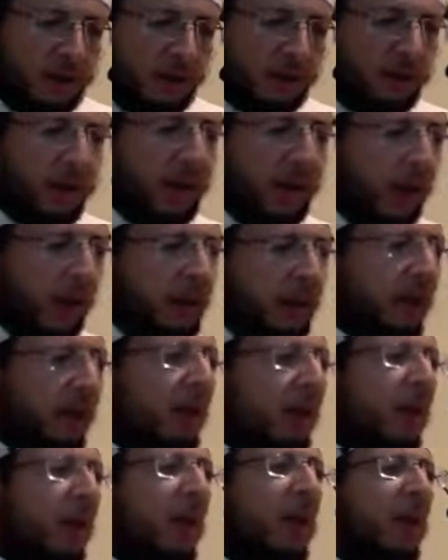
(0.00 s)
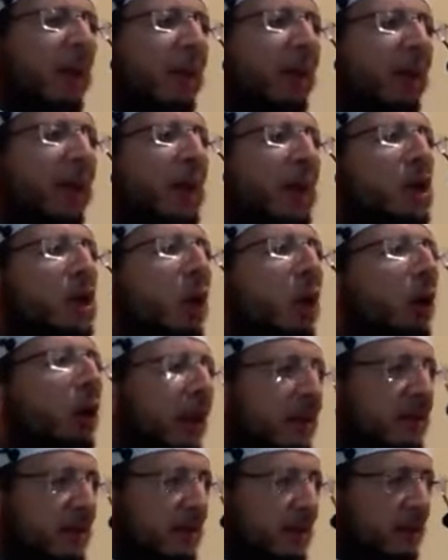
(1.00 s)
That hadith they taught
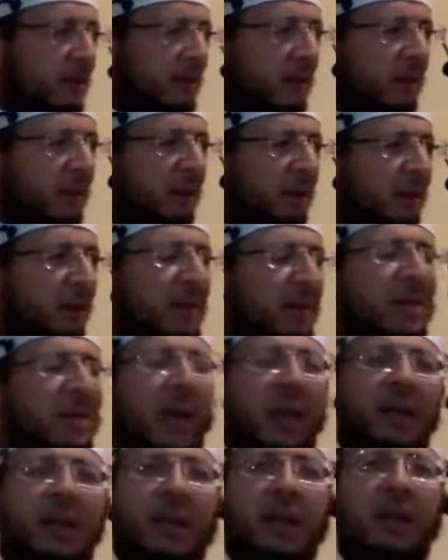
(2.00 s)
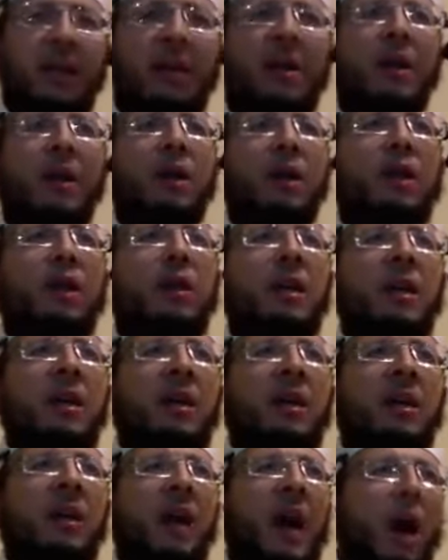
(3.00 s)
us this hadith
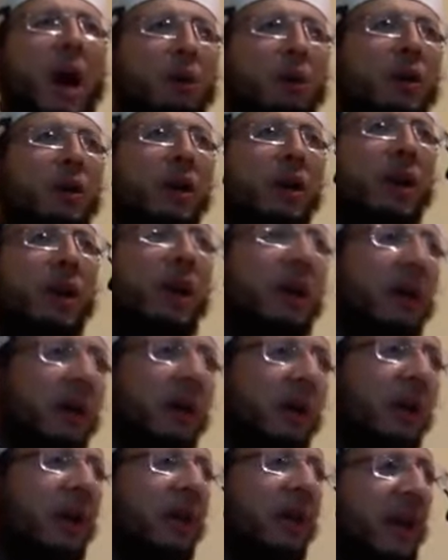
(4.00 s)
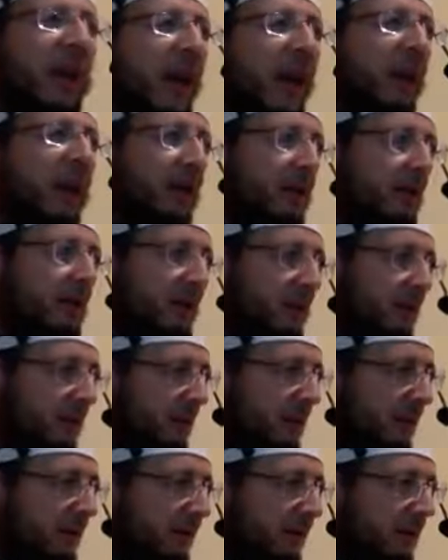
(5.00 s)
in our early days.
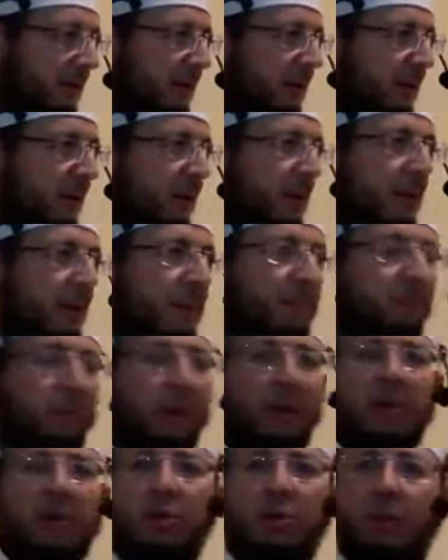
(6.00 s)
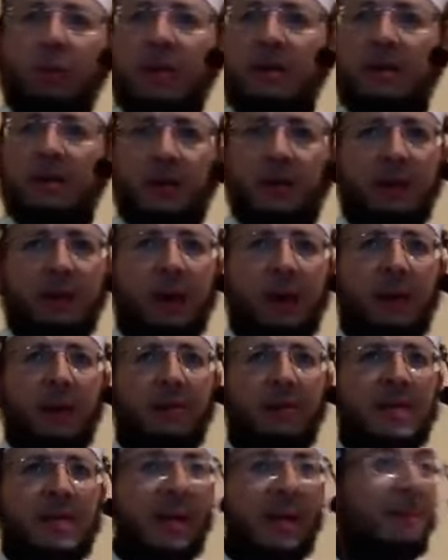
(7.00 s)
Rasulullah
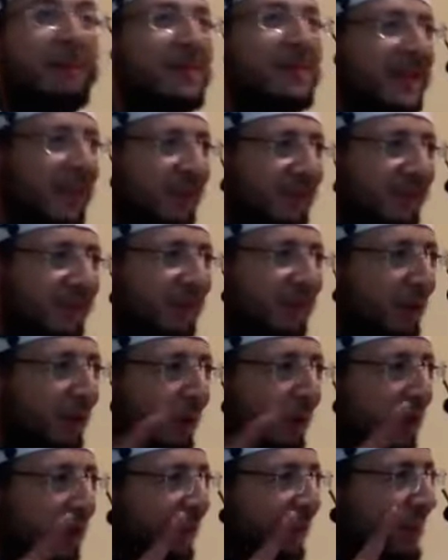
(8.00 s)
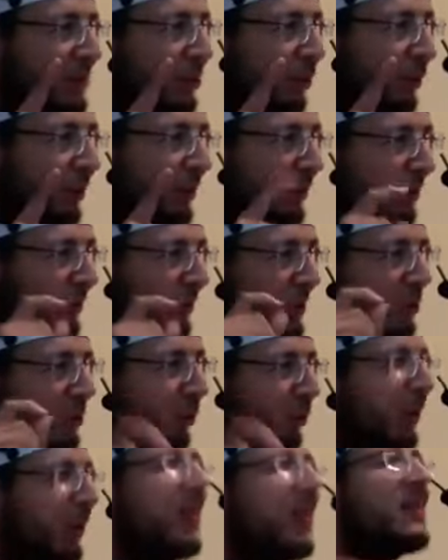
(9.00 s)
wasallam said, look at this word,
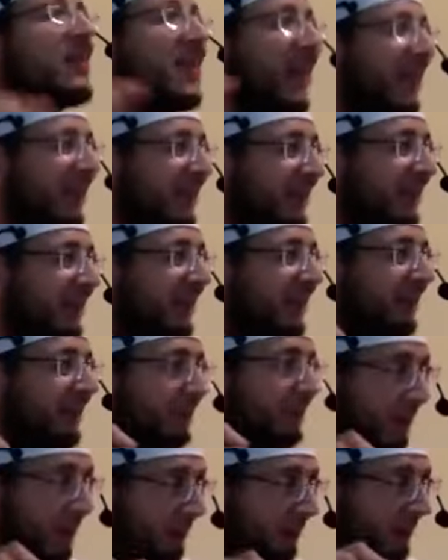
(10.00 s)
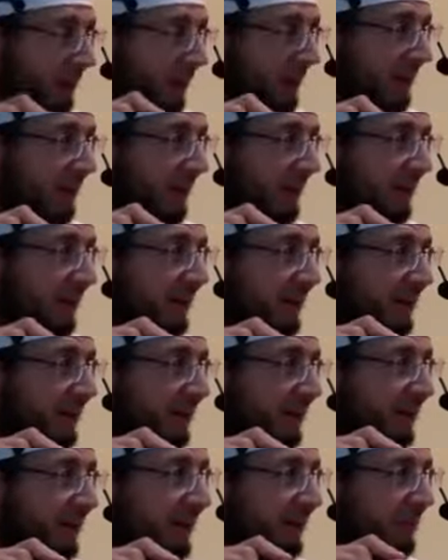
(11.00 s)
Rasulullah said, be aware.
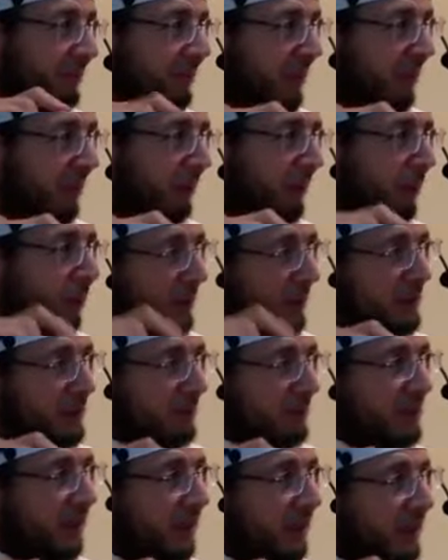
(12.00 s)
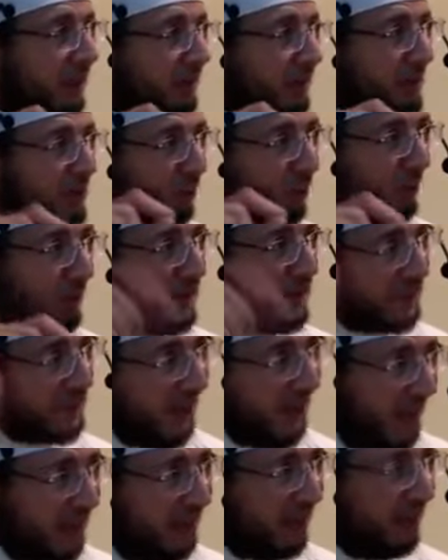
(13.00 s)
Be aware once you say Rasulullah
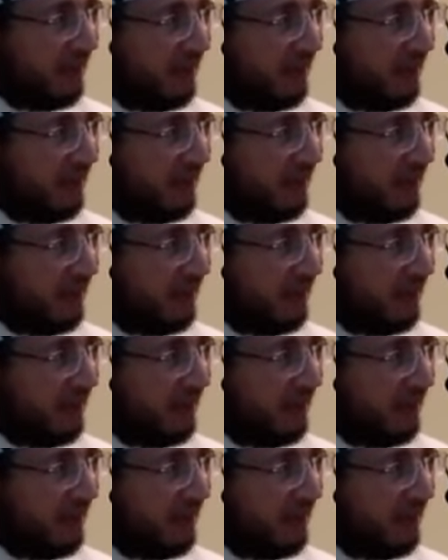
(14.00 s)
said,